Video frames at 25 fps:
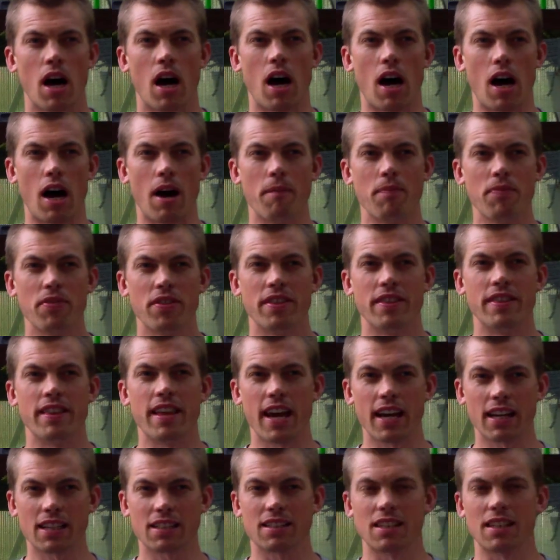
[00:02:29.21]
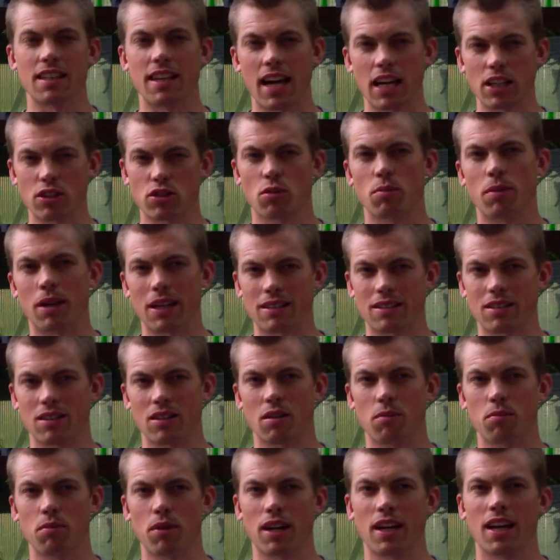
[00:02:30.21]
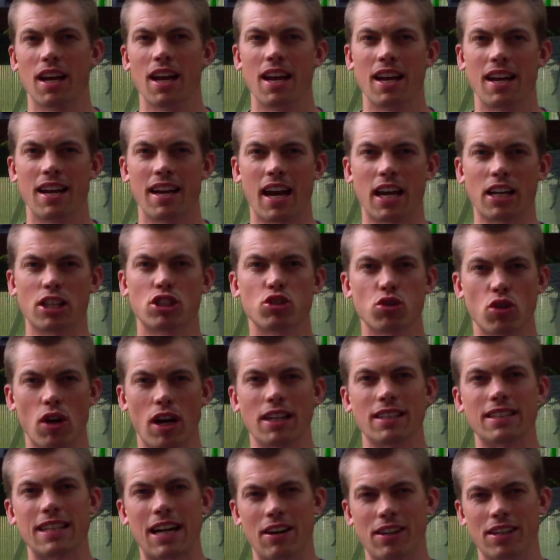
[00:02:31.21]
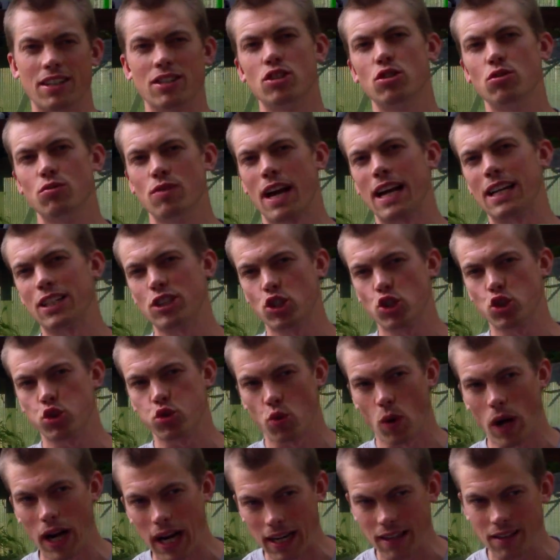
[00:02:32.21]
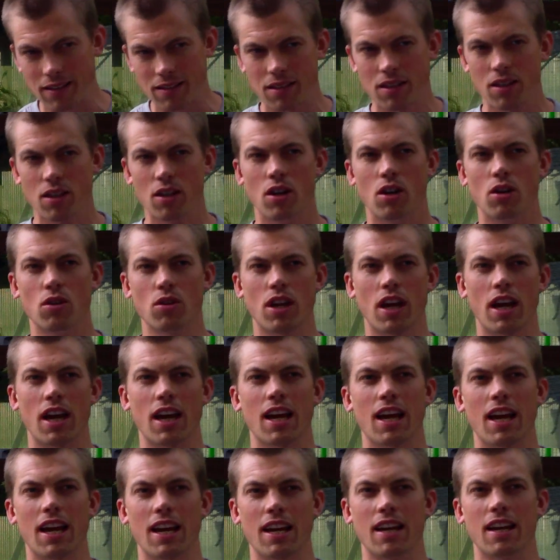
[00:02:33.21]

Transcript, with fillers: Uh, next, the nitrobacteria break nitrite down into nitrate, okay?